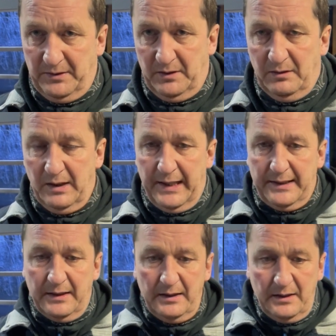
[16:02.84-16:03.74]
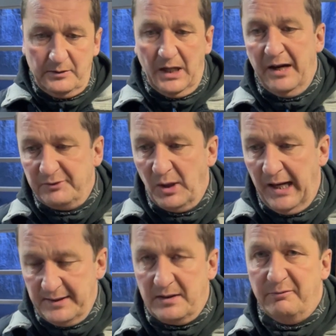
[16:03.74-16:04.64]
You know, like, you have to
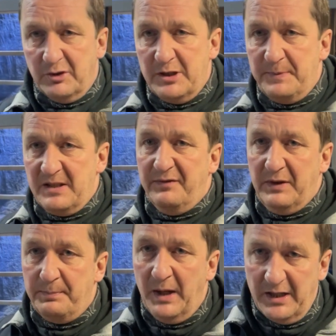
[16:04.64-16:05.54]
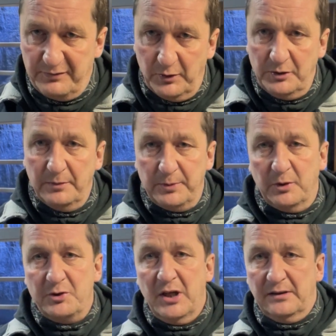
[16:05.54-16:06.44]
ask them for a specific price for your
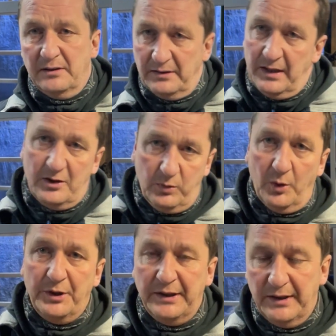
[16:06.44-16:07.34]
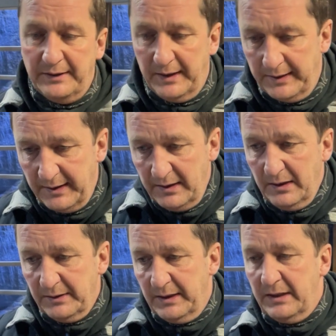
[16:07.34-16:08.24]
project, and they quote it, and then
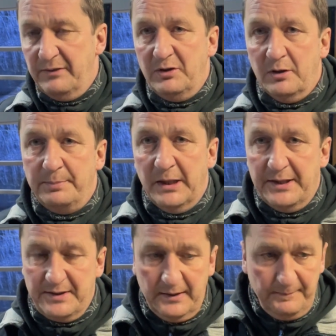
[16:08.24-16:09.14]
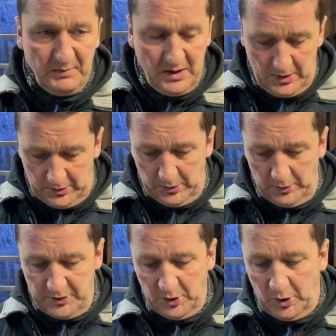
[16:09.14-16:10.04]
they give you a price. You
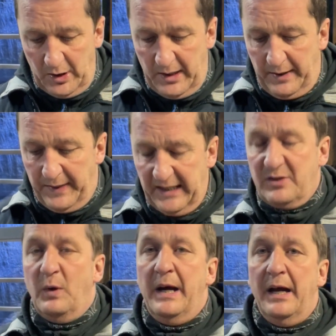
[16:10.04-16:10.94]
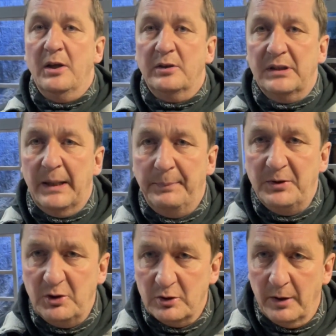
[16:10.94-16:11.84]
know, so that's why I looked it up in
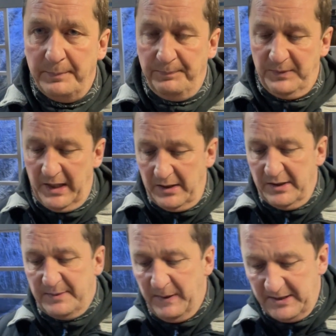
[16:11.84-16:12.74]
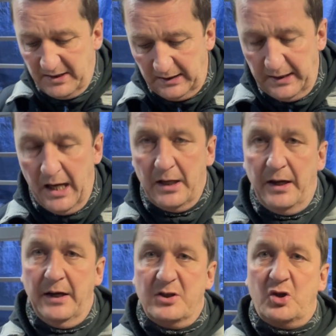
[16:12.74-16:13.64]
Europe. There is basically
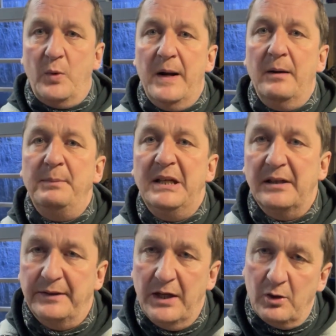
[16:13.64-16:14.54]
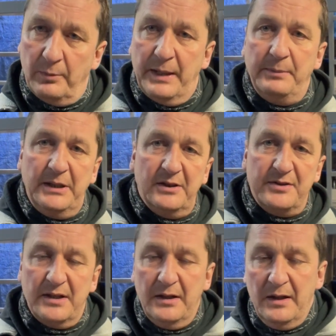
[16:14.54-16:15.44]
a square meter. They go by
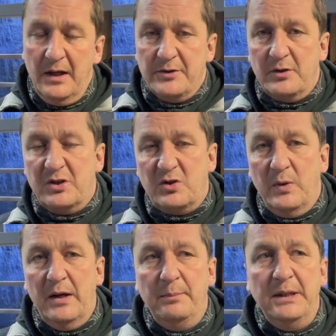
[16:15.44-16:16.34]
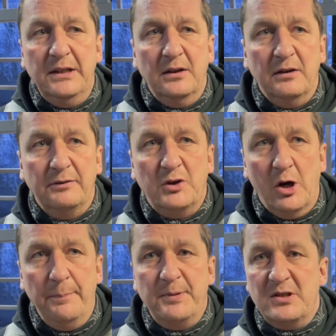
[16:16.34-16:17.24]
meters. So a square meter of
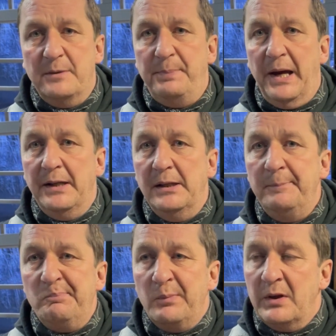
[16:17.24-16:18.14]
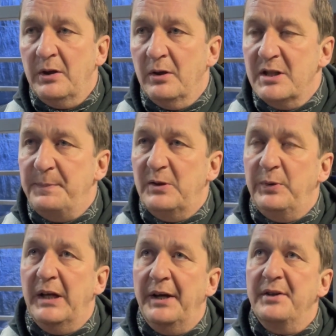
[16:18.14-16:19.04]
composite panel, you know, it's
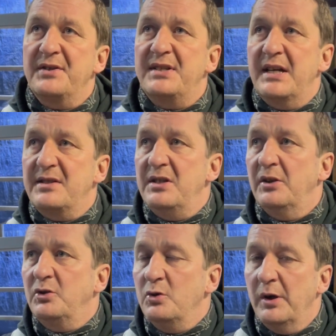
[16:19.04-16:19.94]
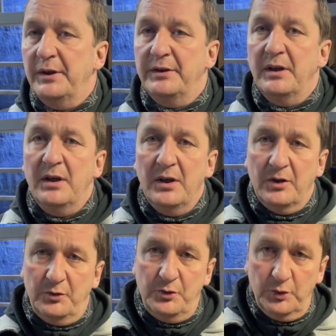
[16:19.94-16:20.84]
between 160 and 200
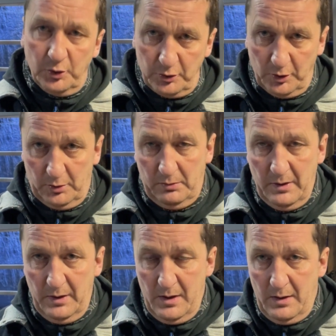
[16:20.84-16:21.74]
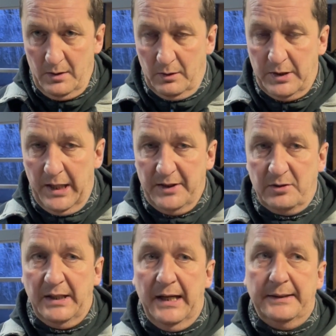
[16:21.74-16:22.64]
euro. Okay, so
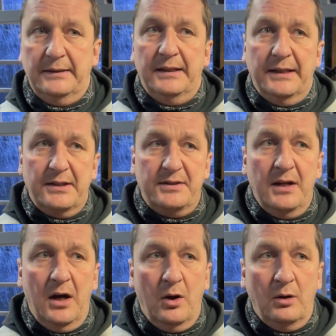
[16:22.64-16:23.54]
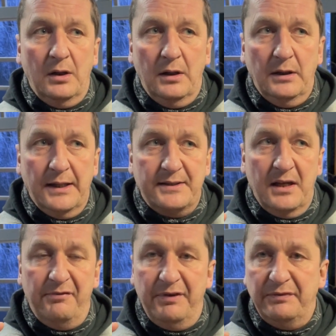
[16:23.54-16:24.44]
that is now, let's
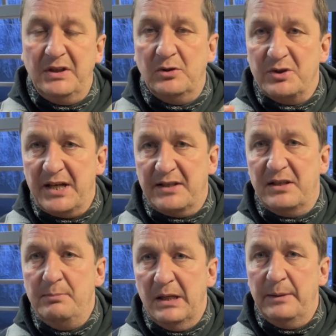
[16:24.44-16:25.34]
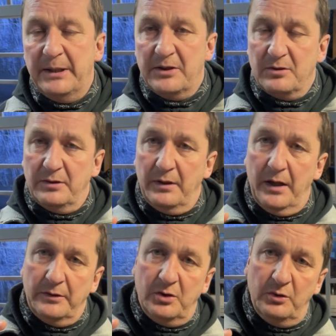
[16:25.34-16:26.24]
say, 50 to 60 millimeters, or
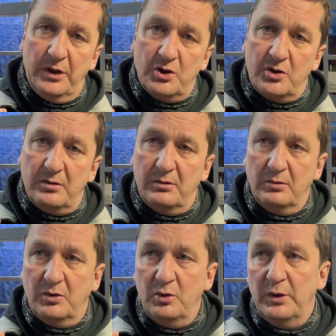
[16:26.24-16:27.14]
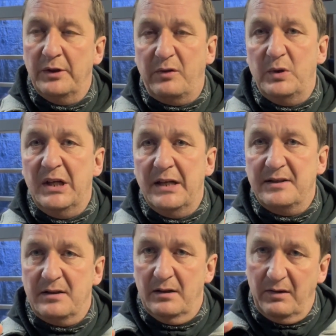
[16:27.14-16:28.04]
2-inch to 2
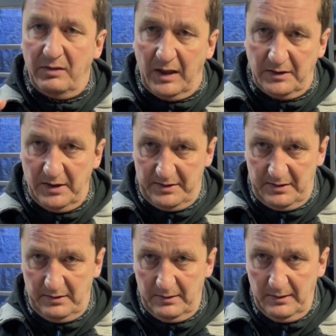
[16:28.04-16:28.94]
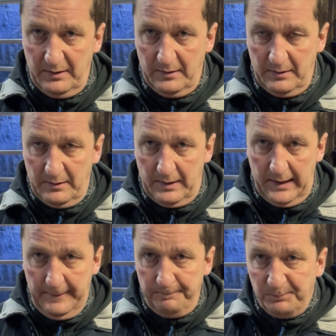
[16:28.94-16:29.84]
3/8 thickness. Yeah,